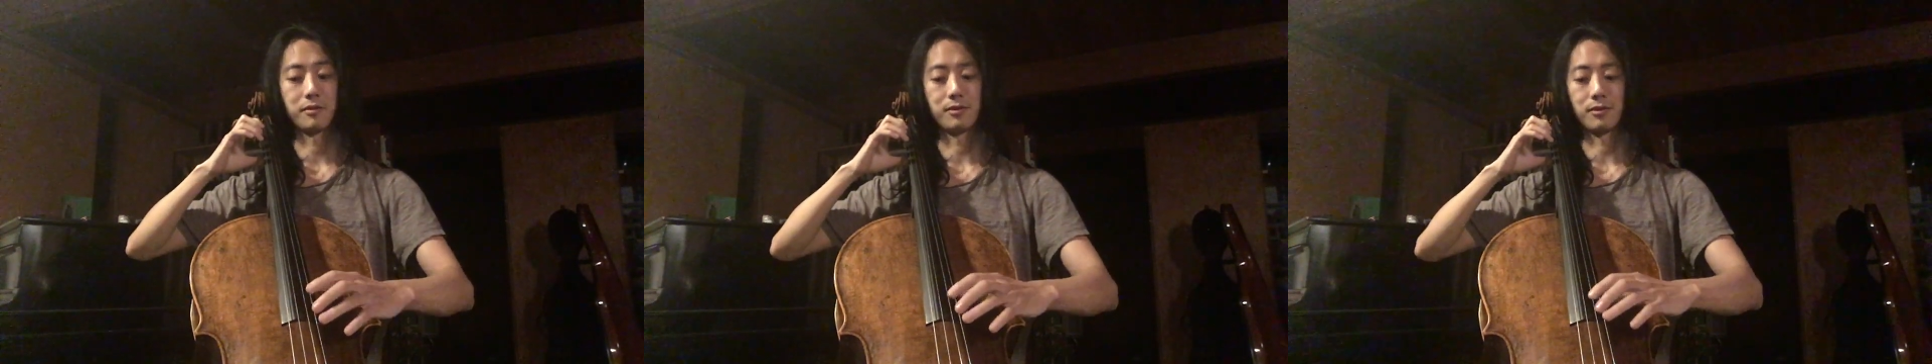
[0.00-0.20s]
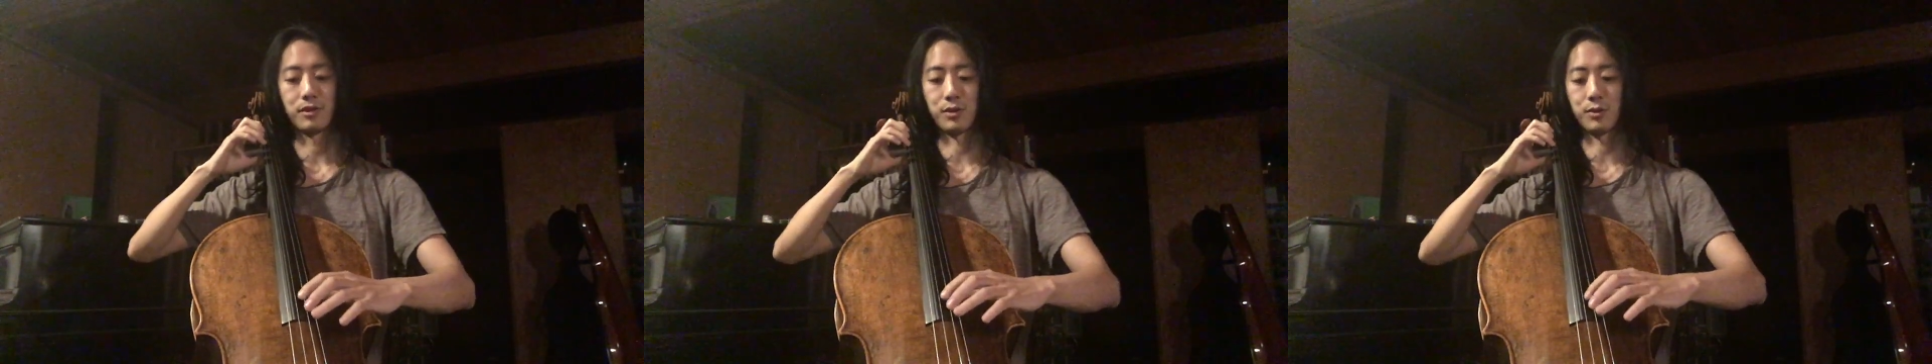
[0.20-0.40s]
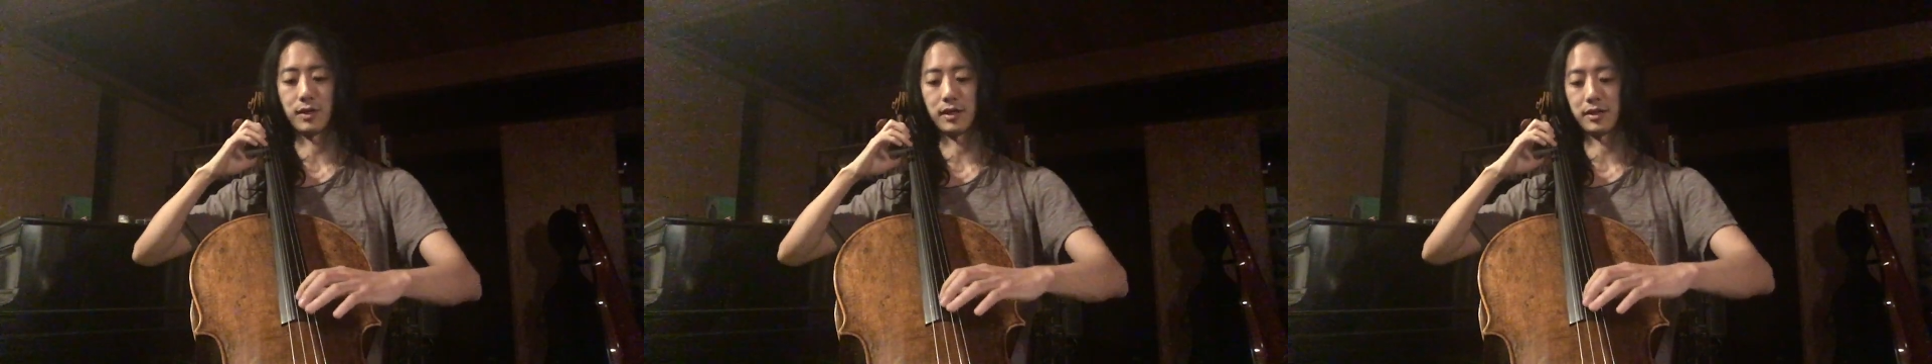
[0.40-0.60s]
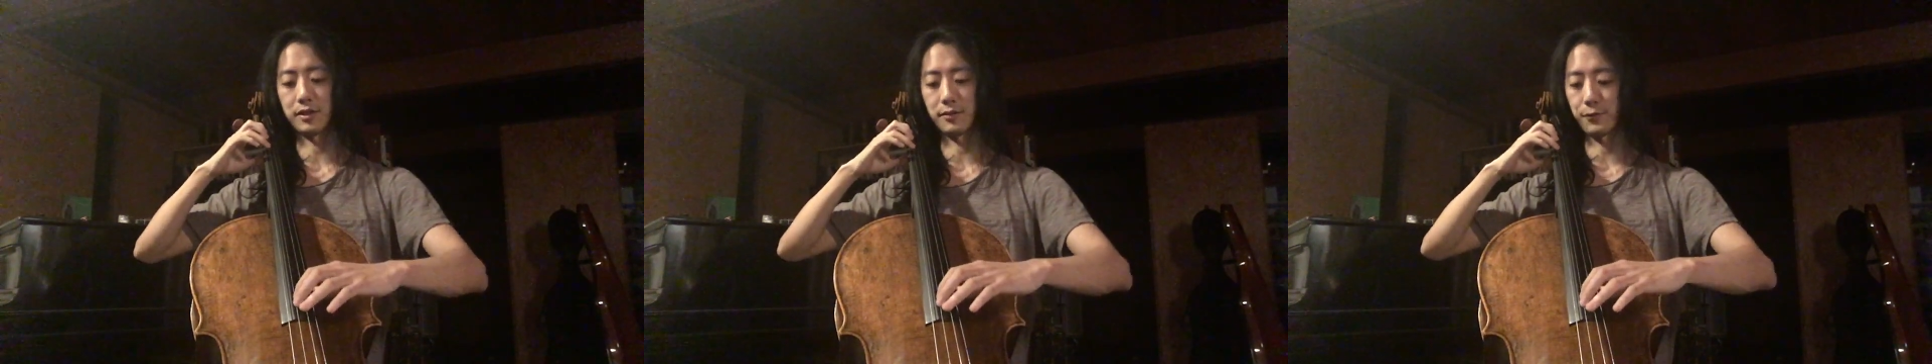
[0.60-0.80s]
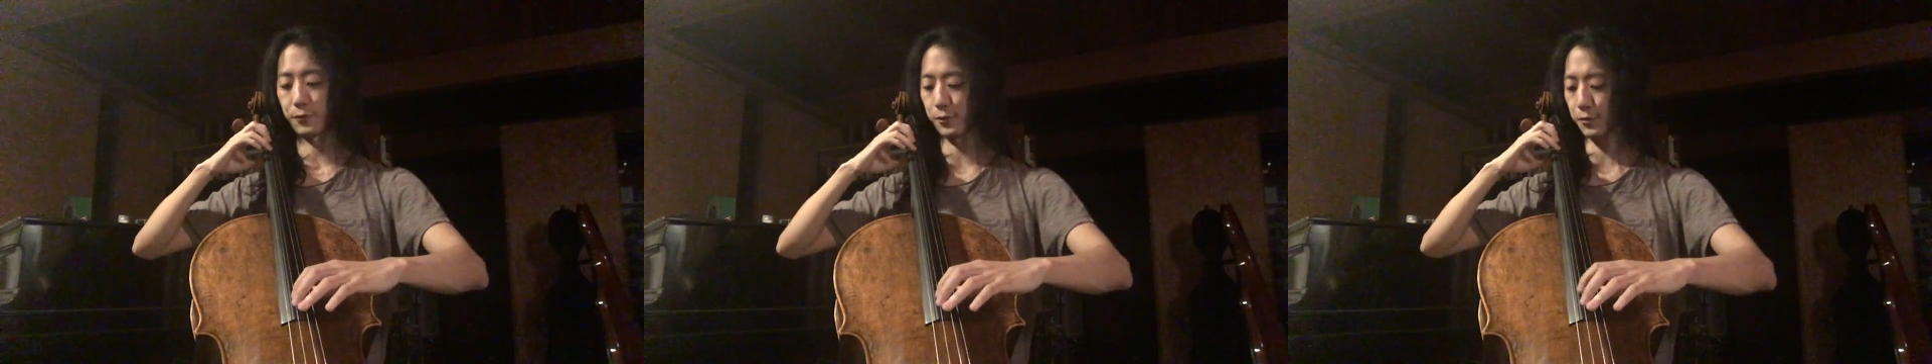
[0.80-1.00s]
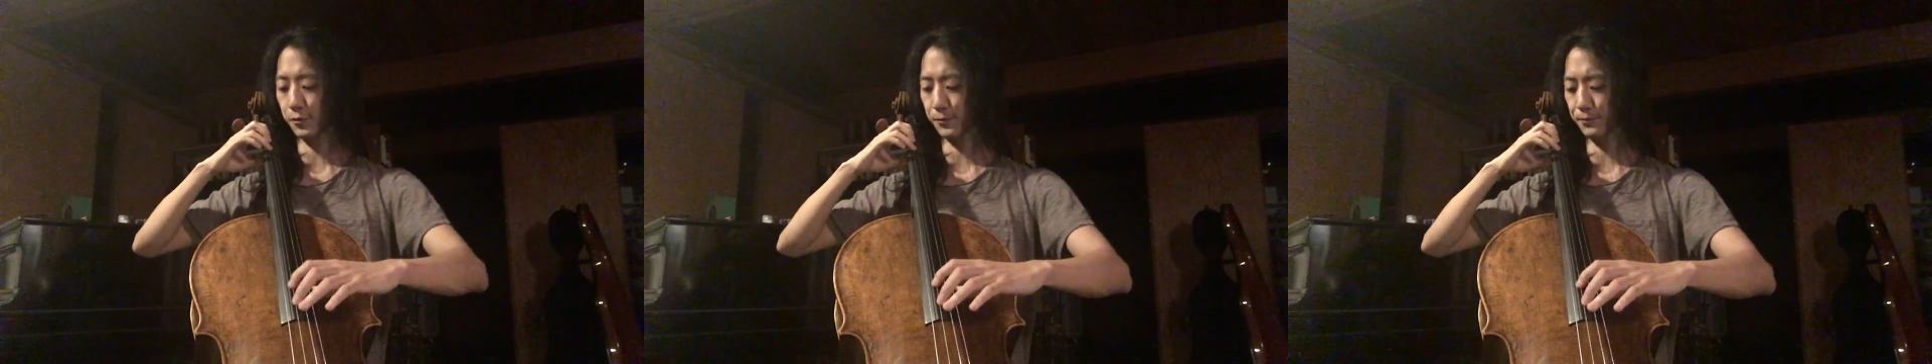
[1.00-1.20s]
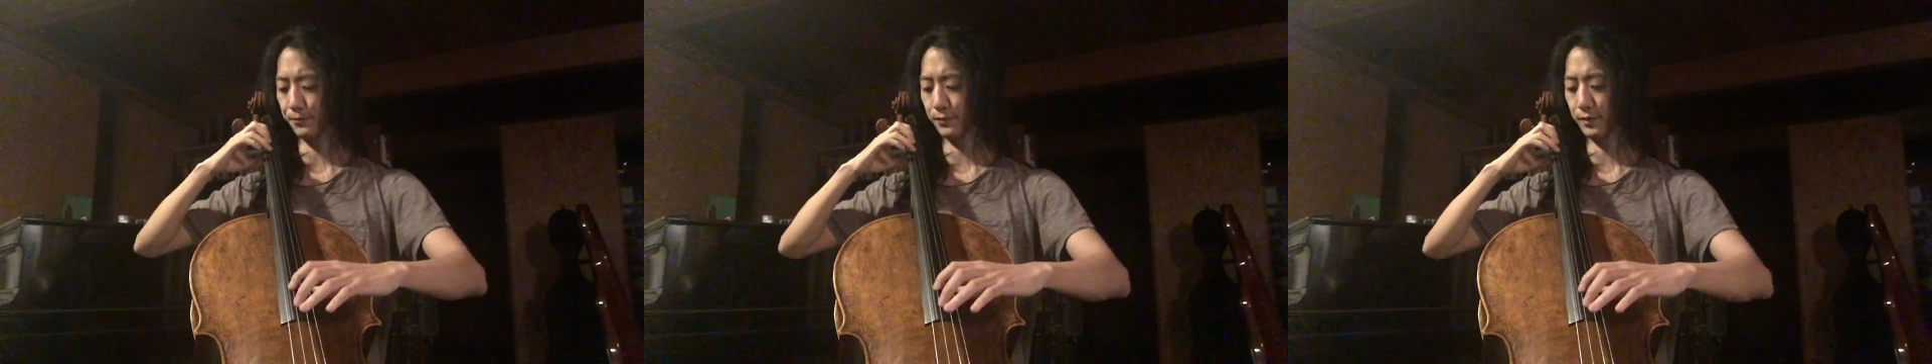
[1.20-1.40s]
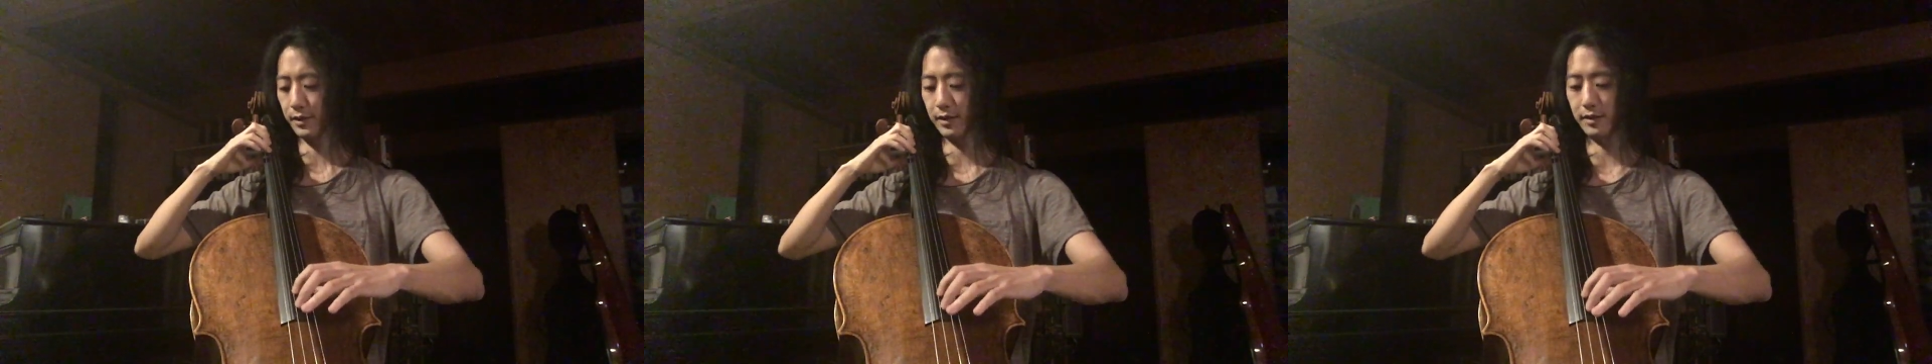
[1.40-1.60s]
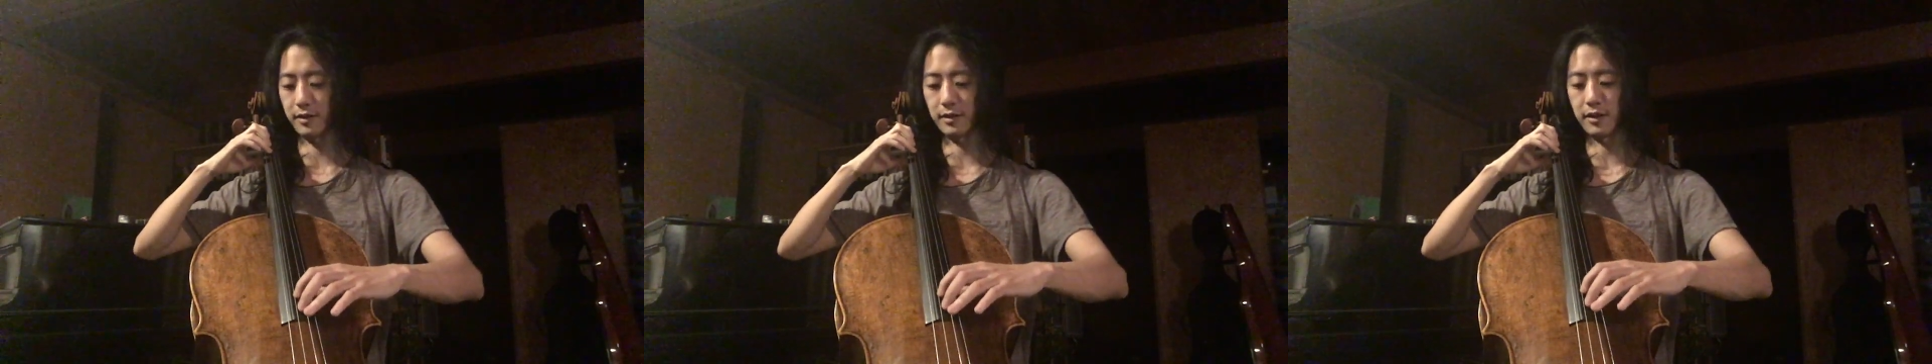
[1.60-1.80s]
Really quite difficult. And